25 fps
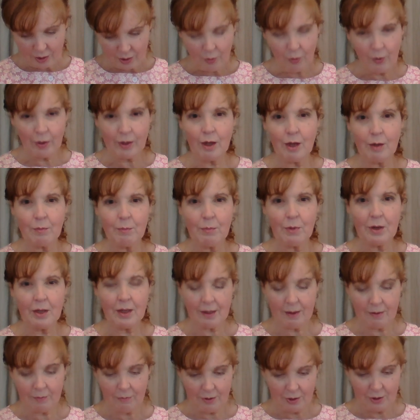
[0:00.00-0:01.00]
going on
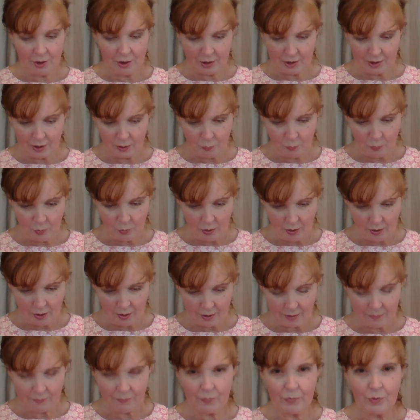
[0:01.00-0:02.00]
my Regency
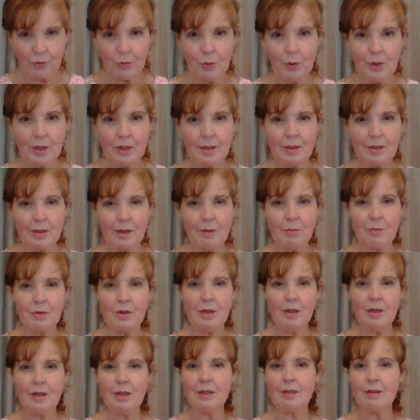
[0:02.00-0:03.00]
walk, doing some
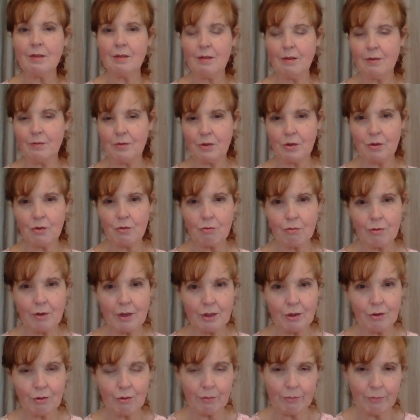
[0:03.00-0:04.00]
kind of
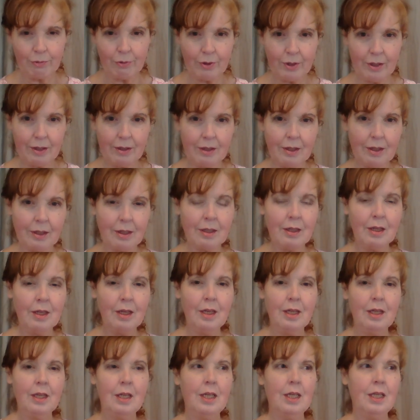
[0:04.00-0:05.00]
stretch or breathing
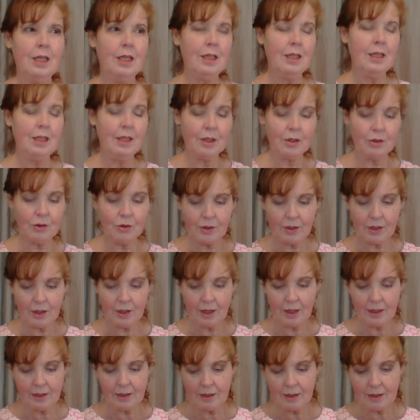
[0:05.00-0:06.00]

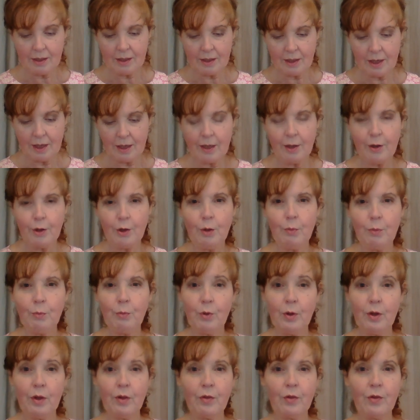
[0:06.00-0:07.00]
exercises that help
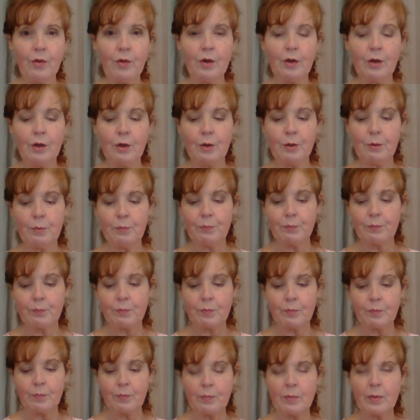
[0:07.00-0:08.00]
with uh,
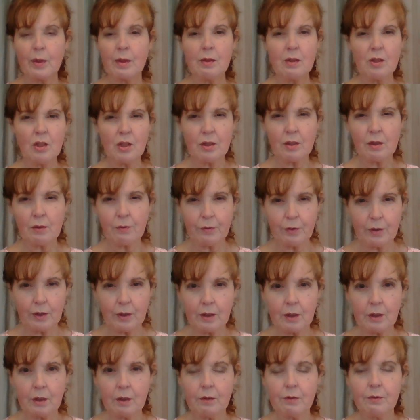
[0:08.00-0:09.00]
just the
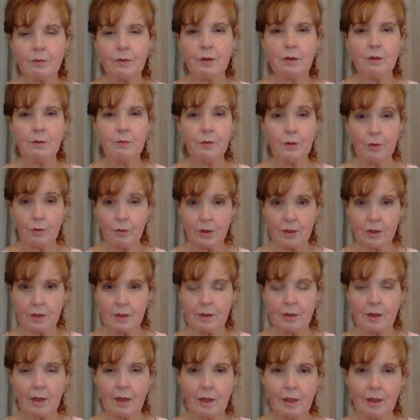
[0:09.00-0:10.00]
feeling of uh, focus,
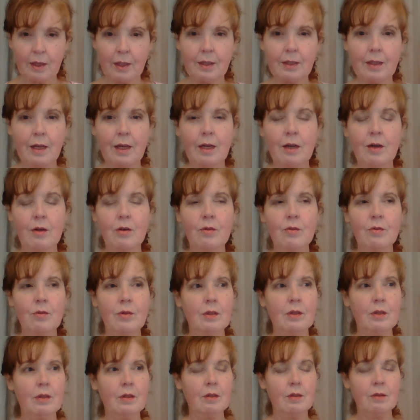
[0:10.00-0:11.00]
settling down,
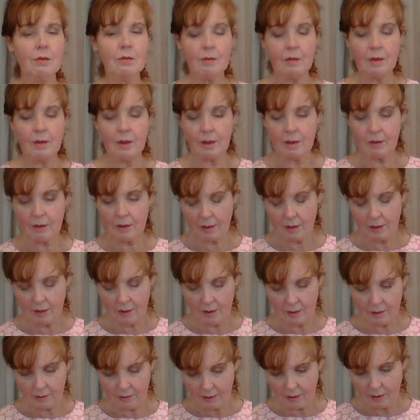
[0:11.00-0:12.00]
uh,
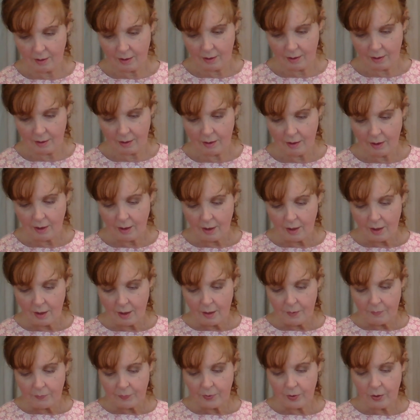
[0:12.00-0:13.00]
anti-anxiety
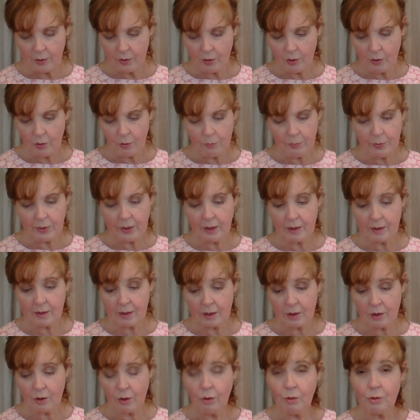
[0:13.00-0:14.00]
you know, because
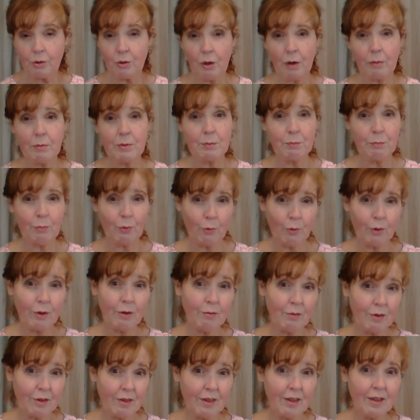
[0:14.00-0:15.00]
I told you I was
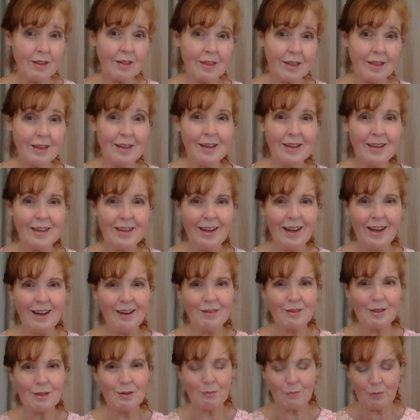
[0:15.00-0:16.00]
born with it. I
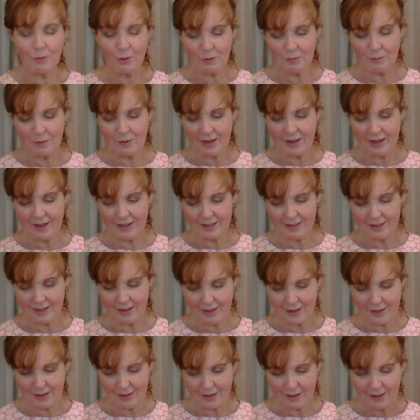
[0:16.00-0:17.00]
was born with
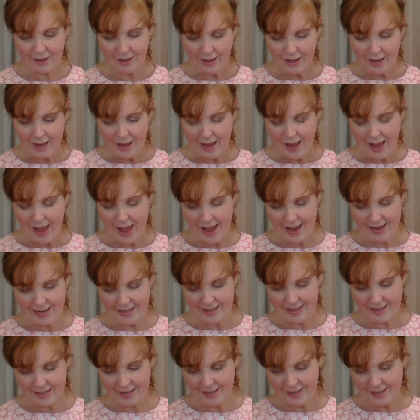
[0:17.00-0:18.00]
anxiety
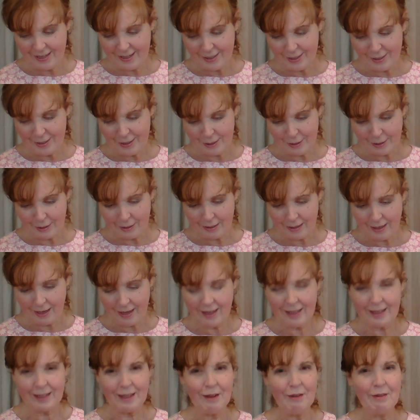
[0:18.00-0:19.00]
and I uh,
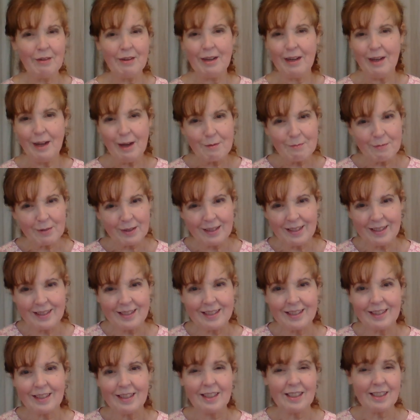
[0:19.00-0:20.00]
can't give it up
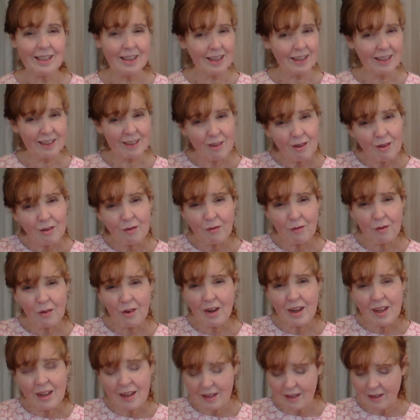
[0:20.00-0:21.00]
easily. It's like an old
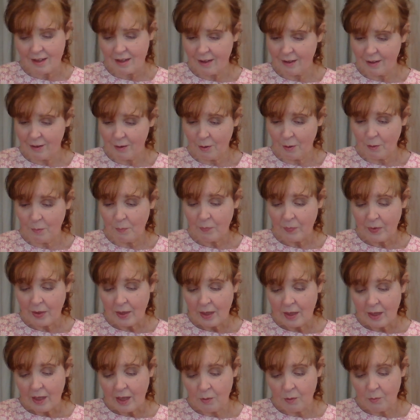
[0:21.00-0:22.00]
friend, you know.
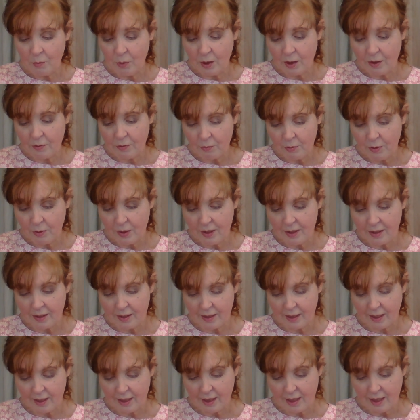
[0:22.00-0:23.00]
And one of the
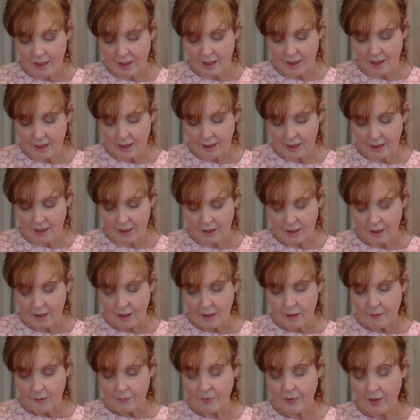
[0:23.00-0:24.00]
reasons I think that
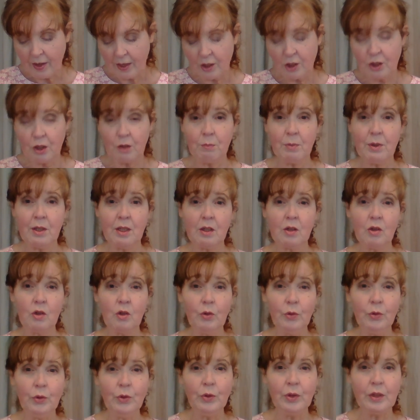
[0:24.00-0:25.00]
that should be
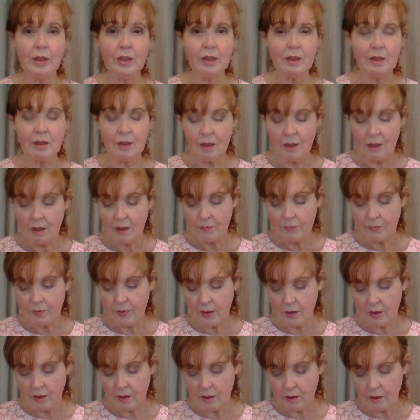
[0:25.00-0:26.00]
included
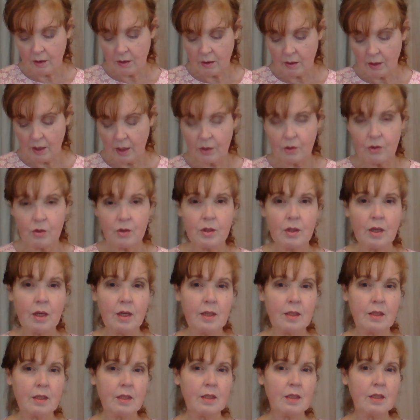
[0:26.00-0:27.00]
the uh,
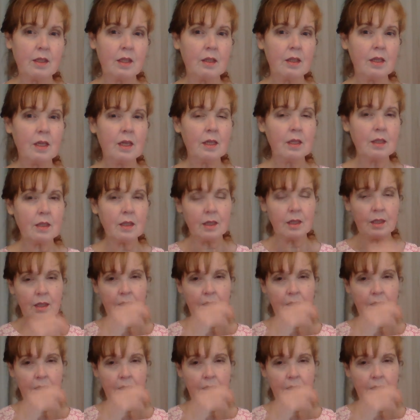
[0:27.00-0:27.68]
exercises and the anti